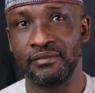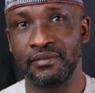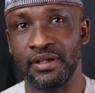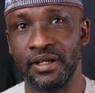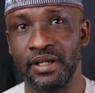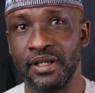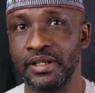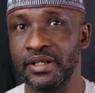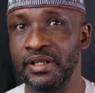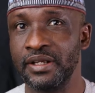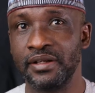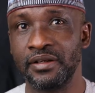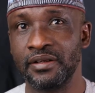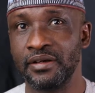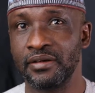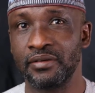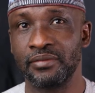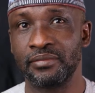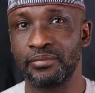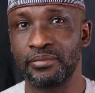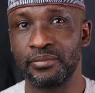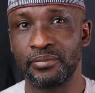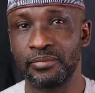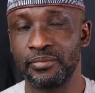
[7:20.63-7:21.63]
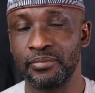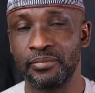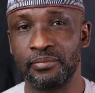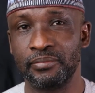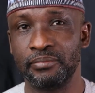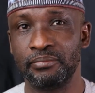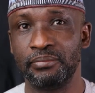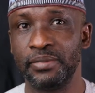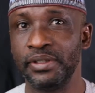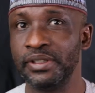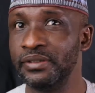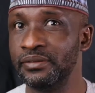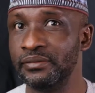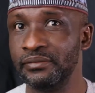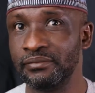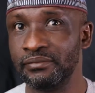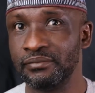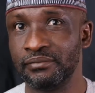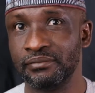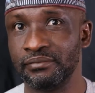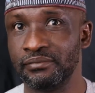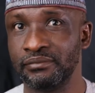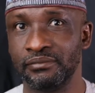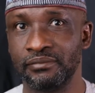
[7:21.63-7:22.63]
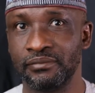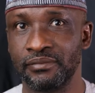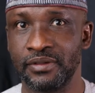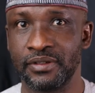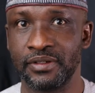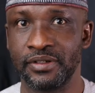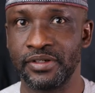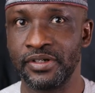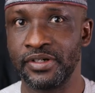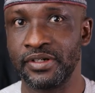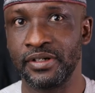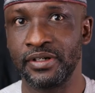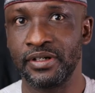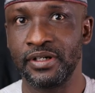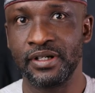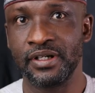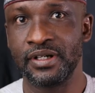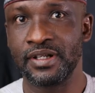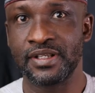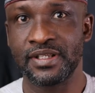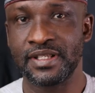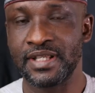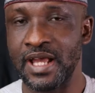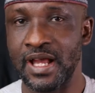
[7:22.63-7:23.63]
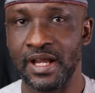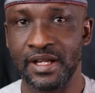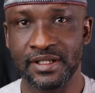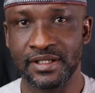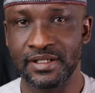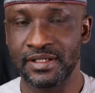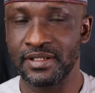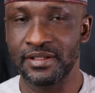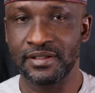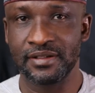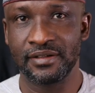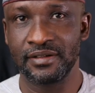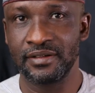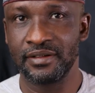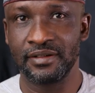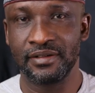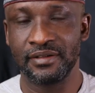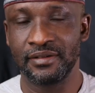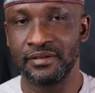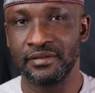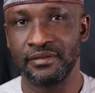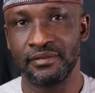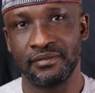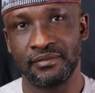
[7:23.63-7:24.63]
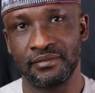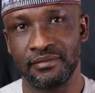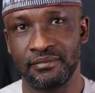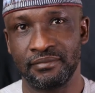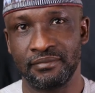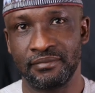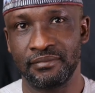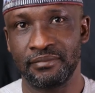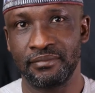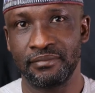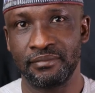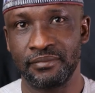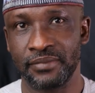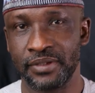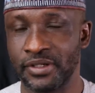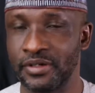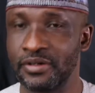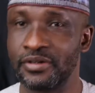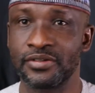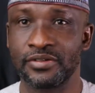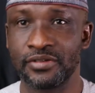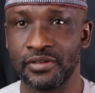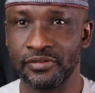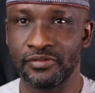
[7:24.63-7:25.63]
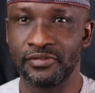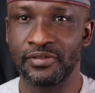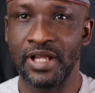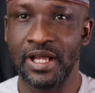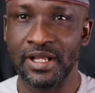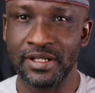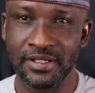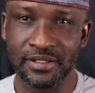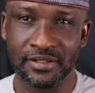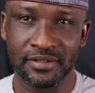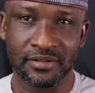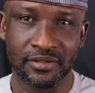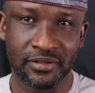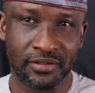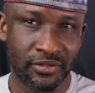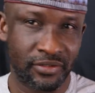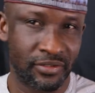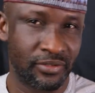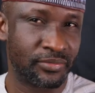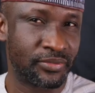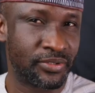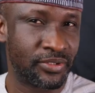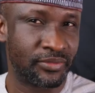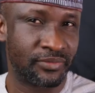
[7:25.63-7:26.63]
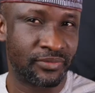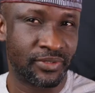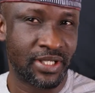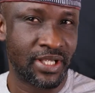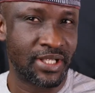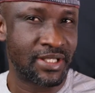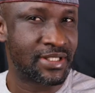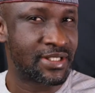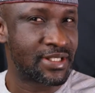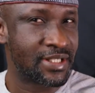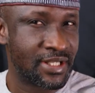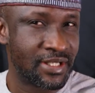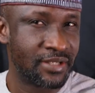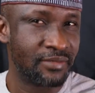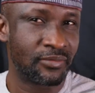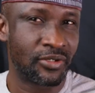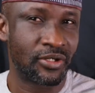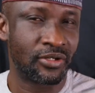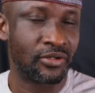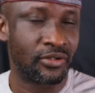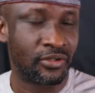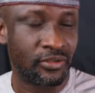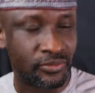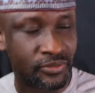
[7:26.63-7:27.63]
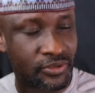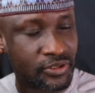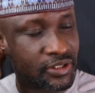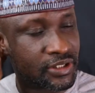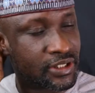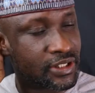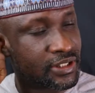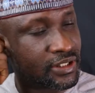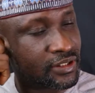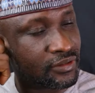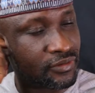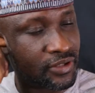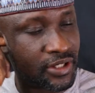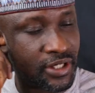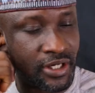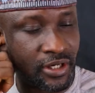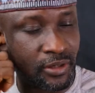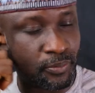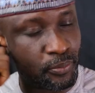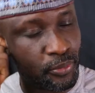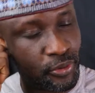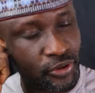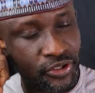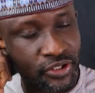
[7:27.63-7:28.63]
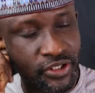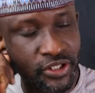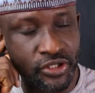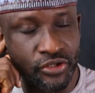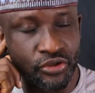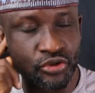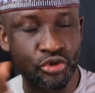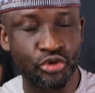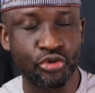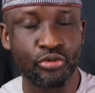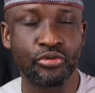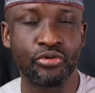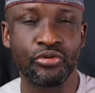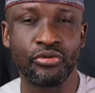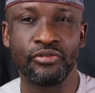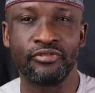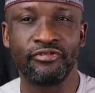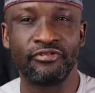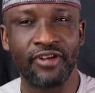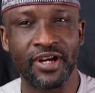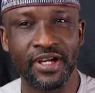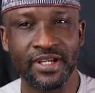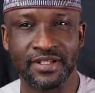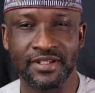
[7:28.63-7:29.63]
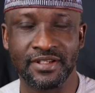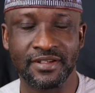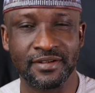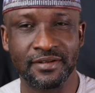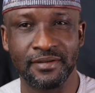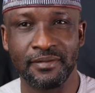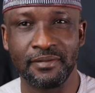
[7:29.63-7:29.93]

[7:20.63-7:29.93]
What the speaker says: ended up being sacked because of that corruption, that same corruption they were appointed to fight.